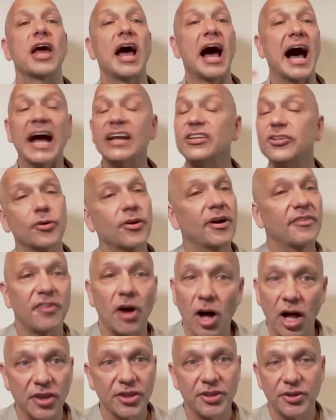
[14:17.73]
I turn off
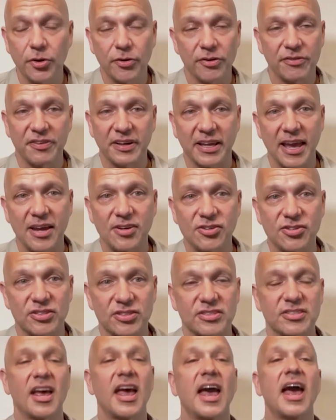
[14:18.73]
all the
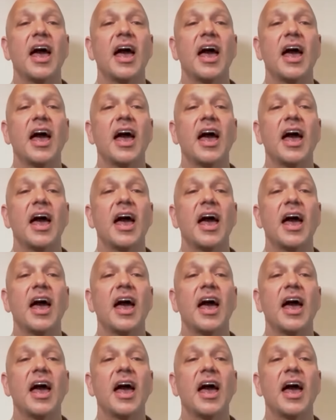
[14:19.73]
notifications.